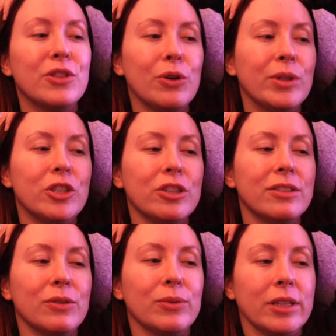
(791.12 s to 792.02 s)
So it's
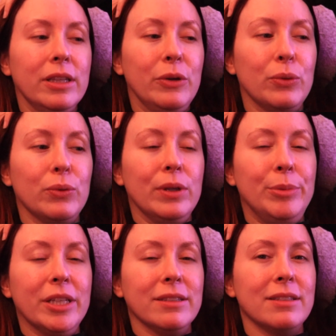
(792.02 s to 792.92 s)
just a really
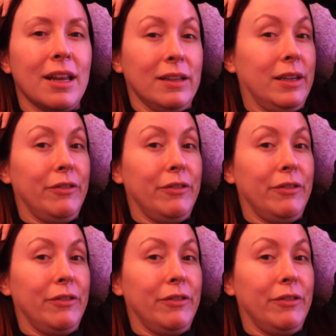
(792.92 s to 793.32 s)
creepy, unsettling